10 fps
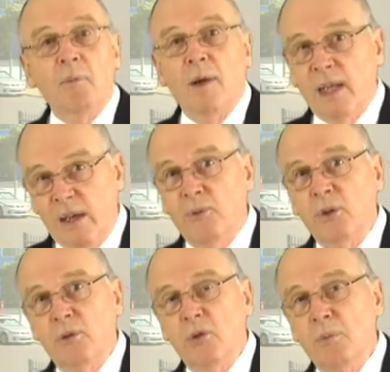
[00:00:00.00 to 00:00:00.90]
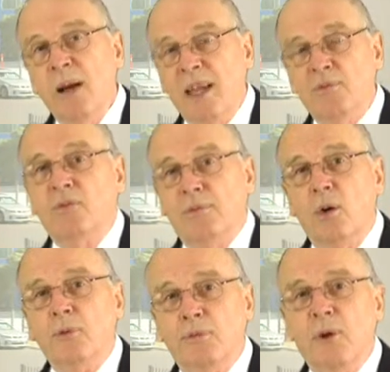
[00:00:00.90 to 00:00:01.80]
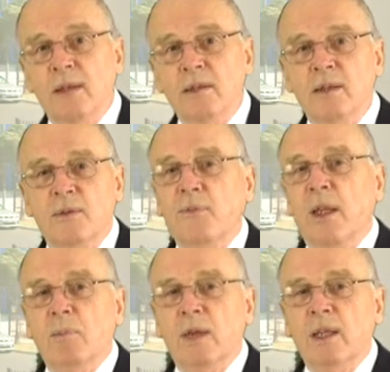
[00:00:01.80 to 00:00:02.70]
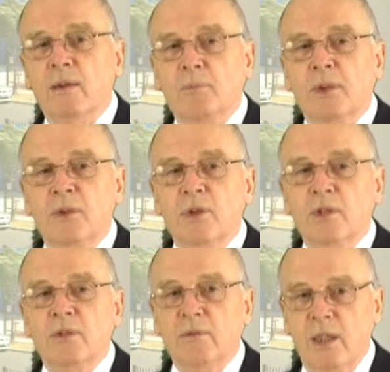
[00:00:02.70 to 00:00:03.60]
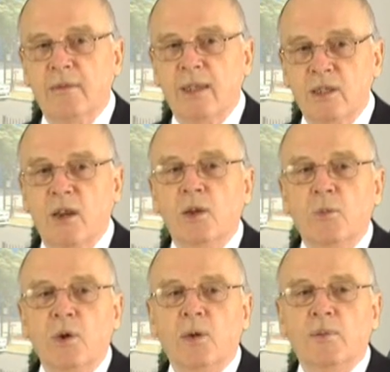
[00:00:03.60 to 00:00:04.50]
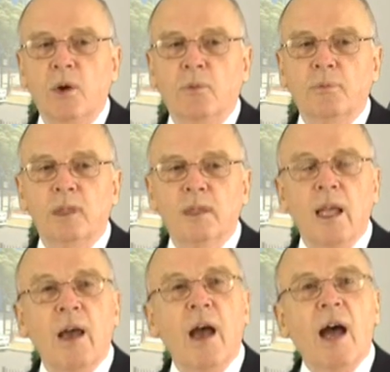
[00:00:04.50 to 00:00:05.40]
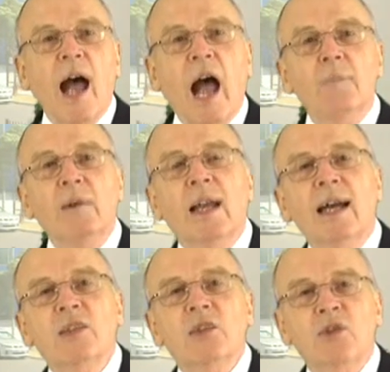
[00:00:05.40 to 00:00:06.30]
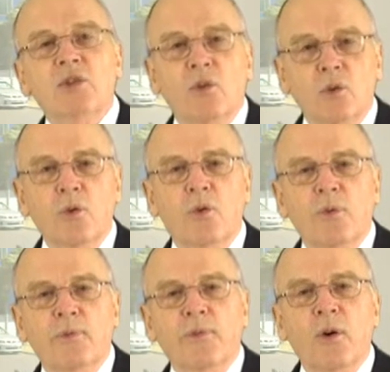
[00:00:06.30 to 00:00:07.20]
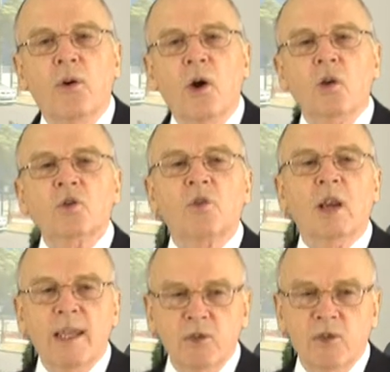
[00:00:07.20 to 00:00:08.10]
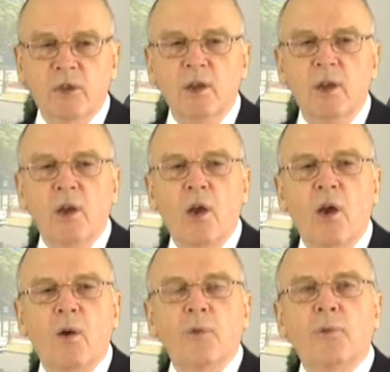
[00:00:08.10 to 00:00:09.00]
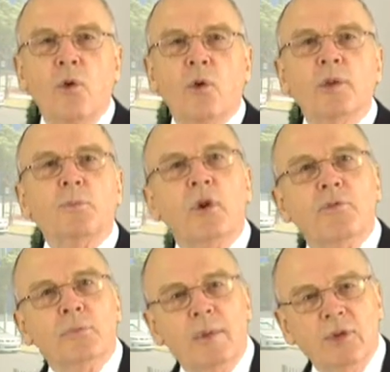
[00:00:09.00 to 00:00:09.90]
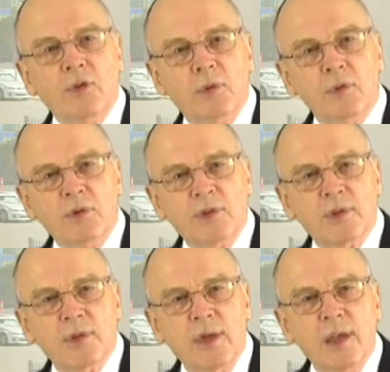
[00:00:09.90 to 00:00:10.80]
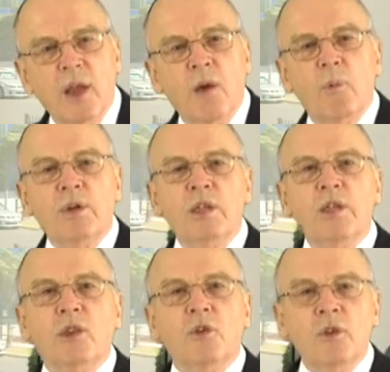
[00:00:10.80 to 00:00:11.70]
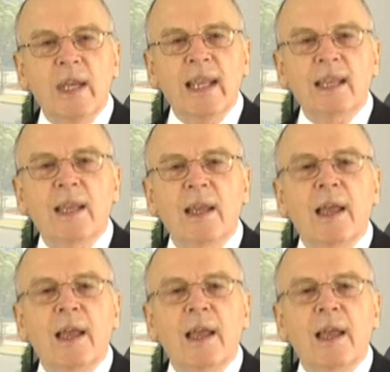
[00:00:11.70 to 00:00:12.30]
But if you might have to involve your friends and your family, because there's a lot of work involved. I'm the licensor for Australasia for the Profit Mentors, which is the unique